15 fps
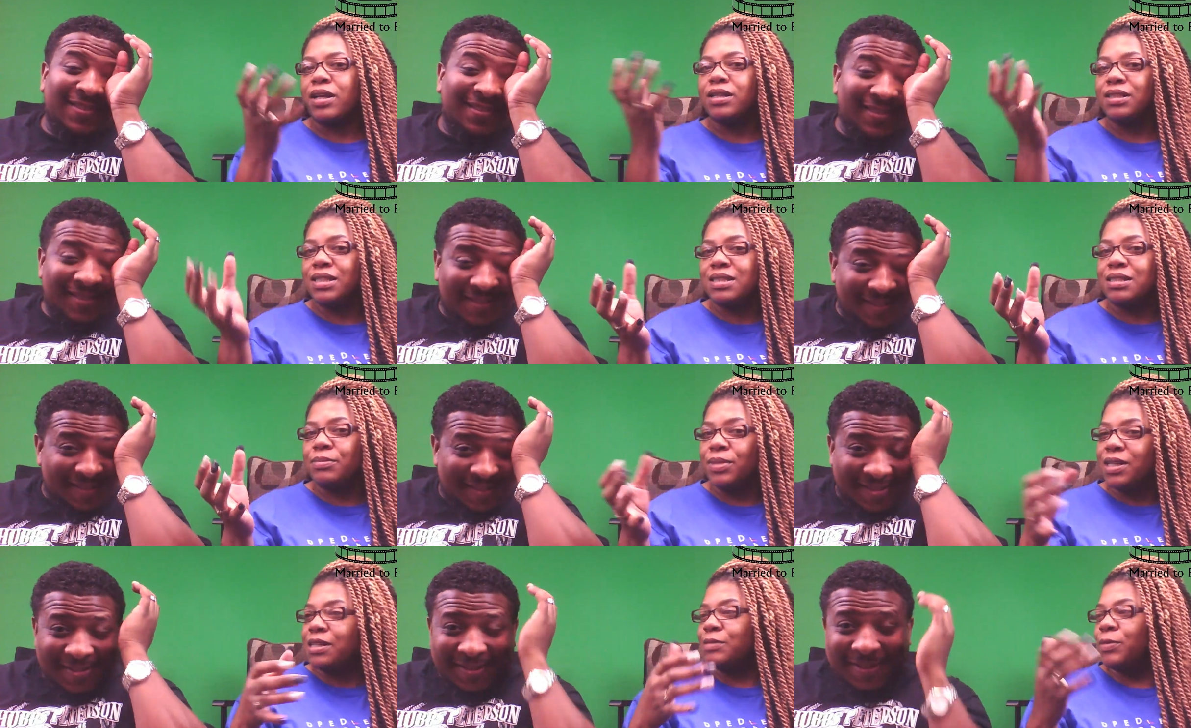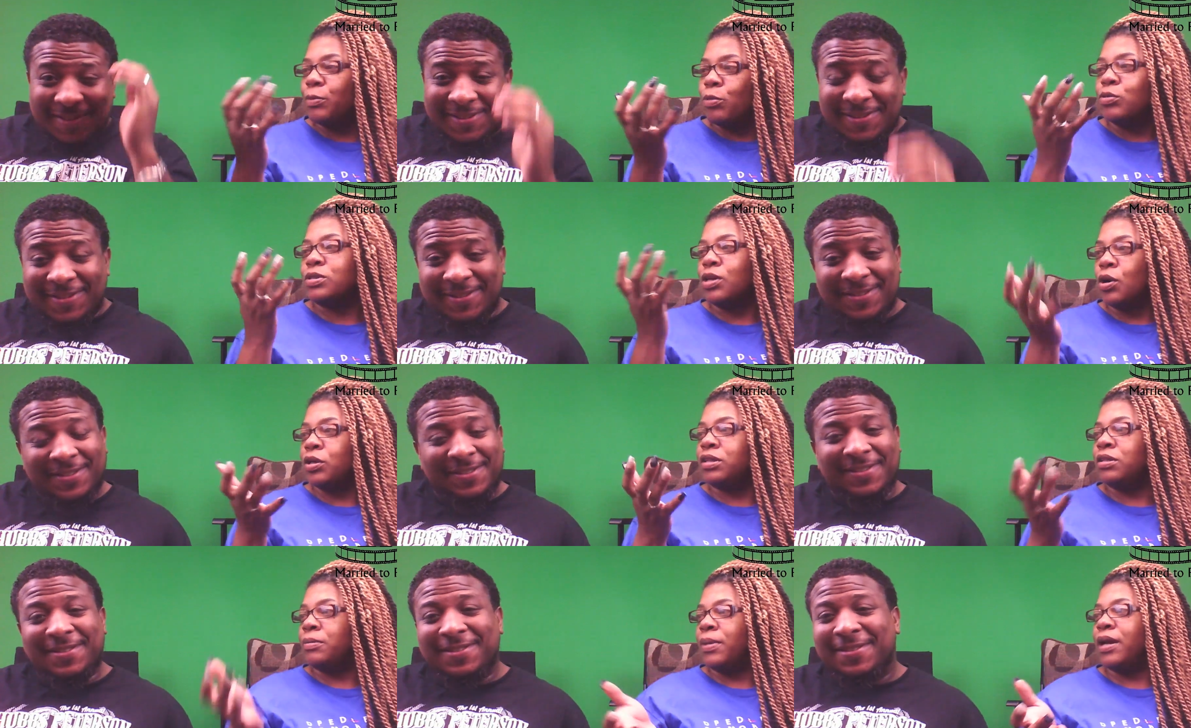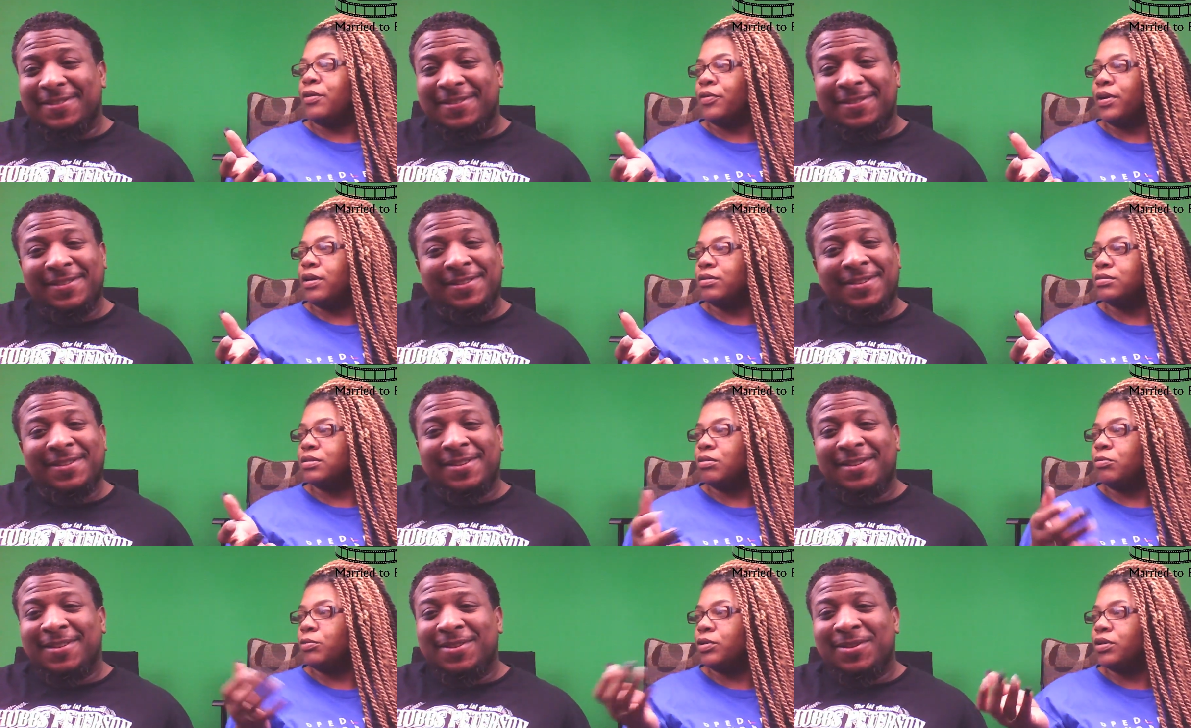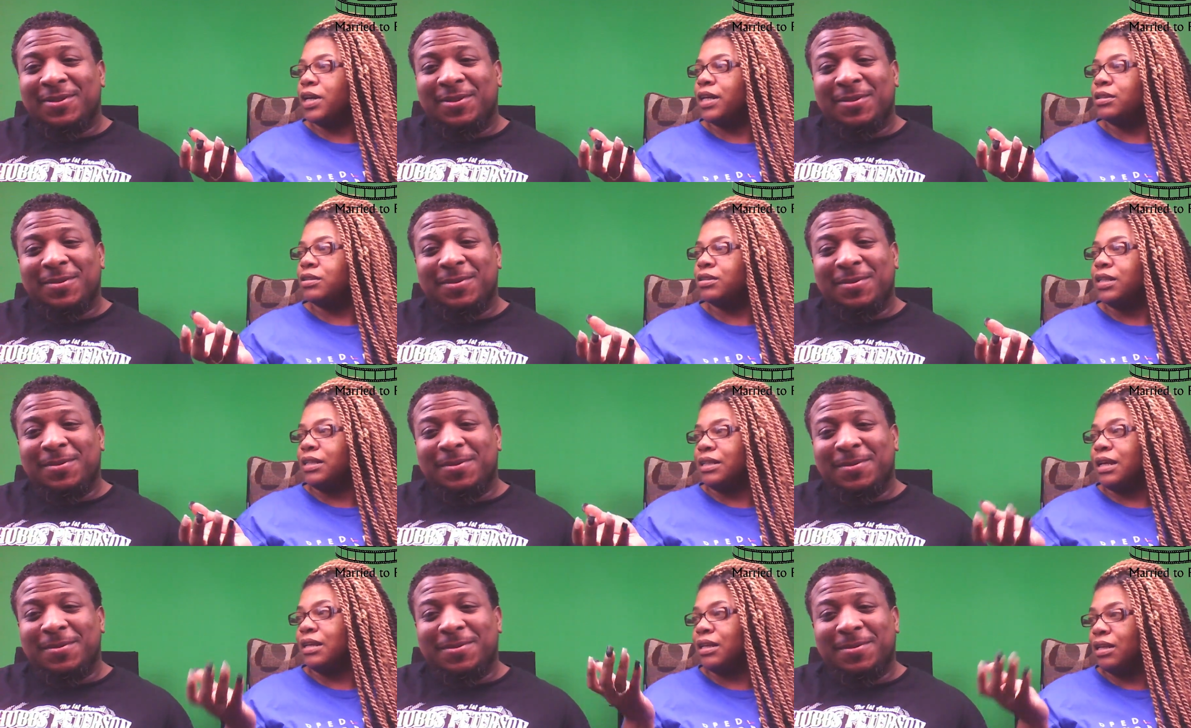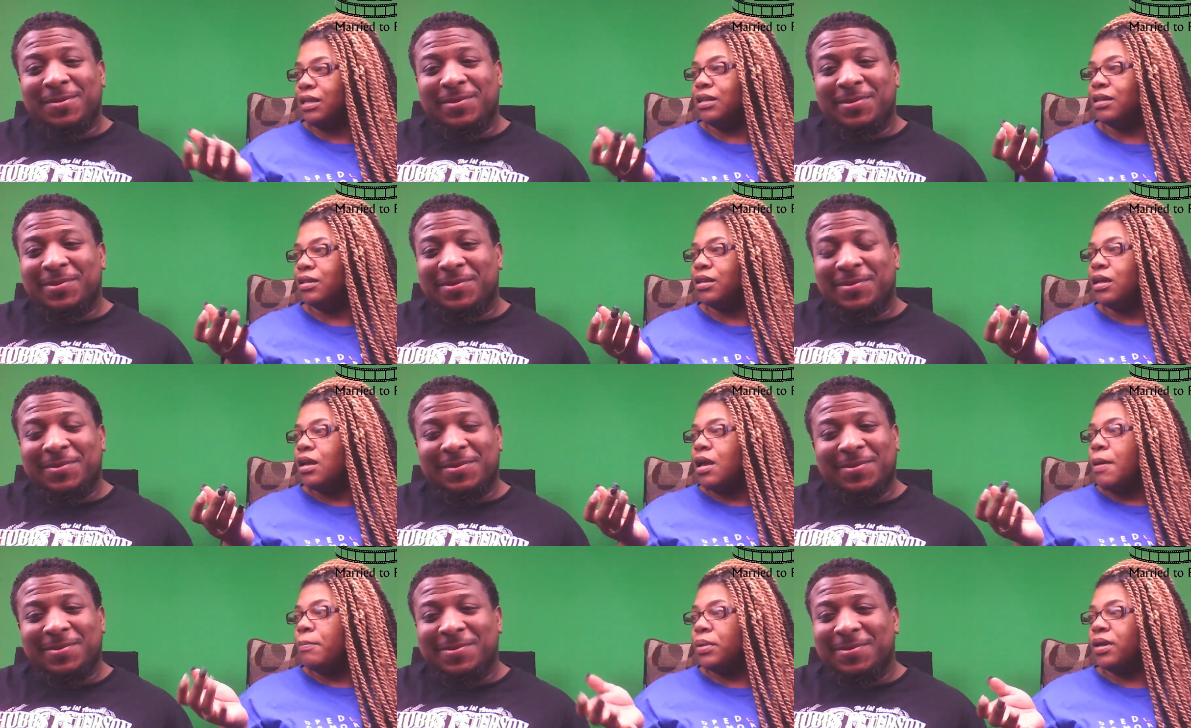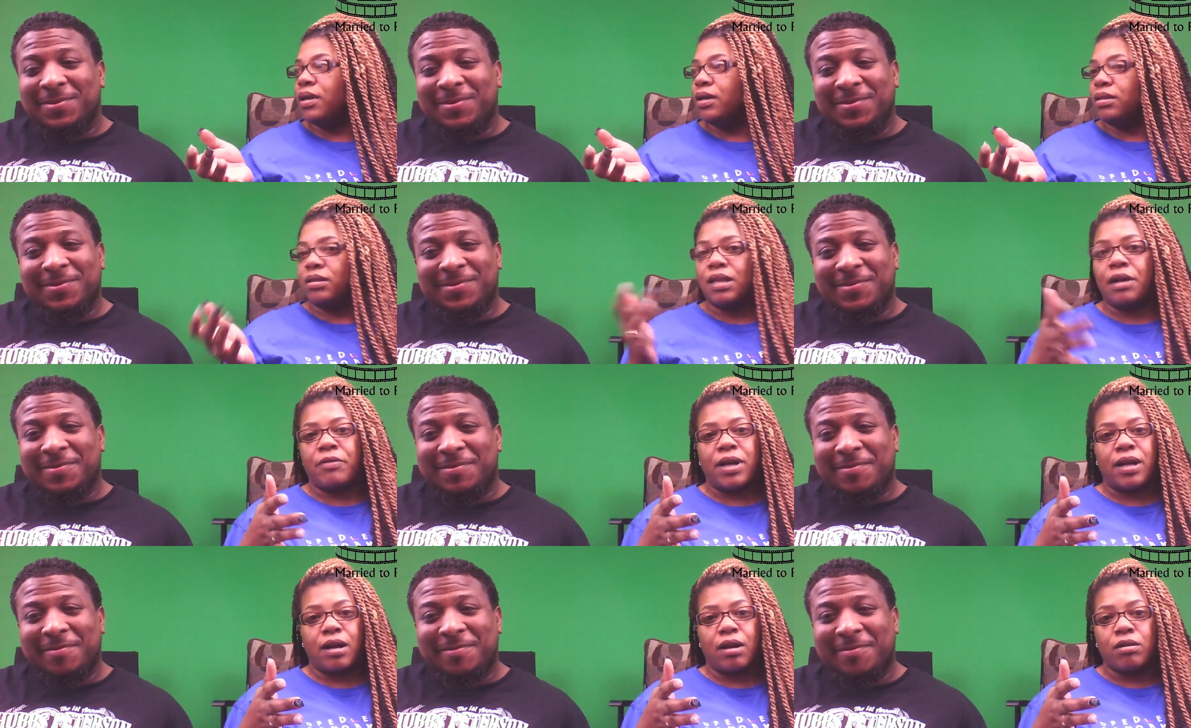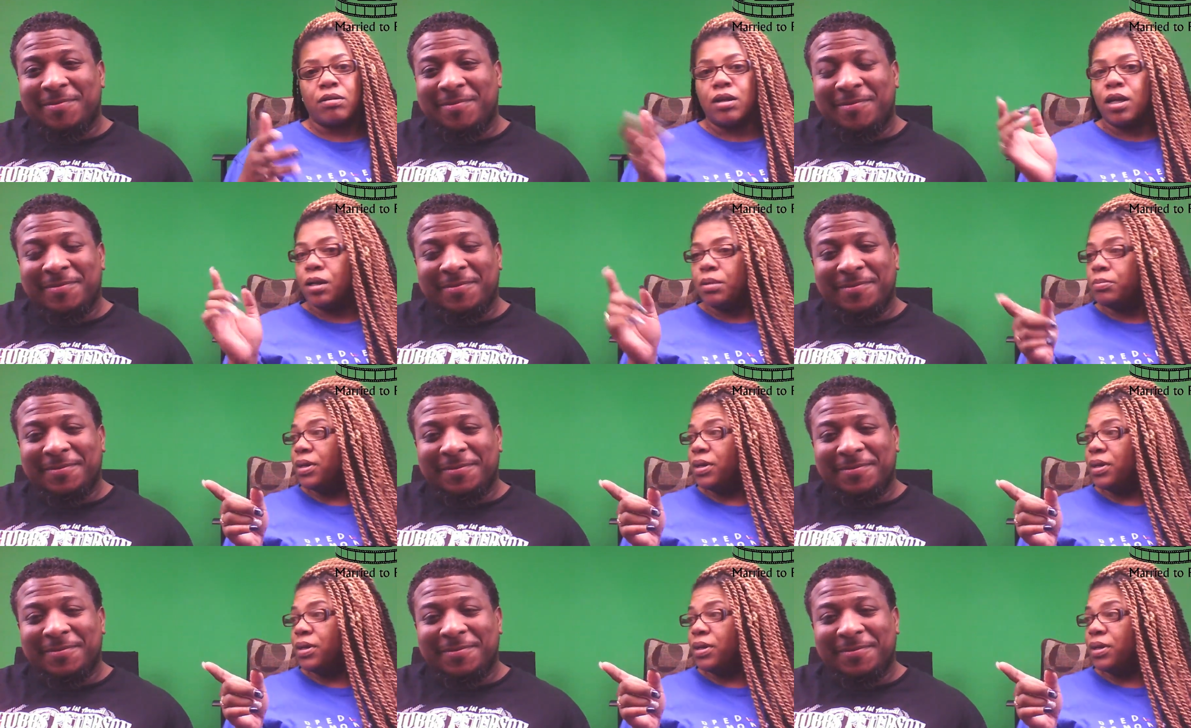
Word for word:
Speaker 1: because people were talking in the background. So we're gonna have to look at that again, but not right now. But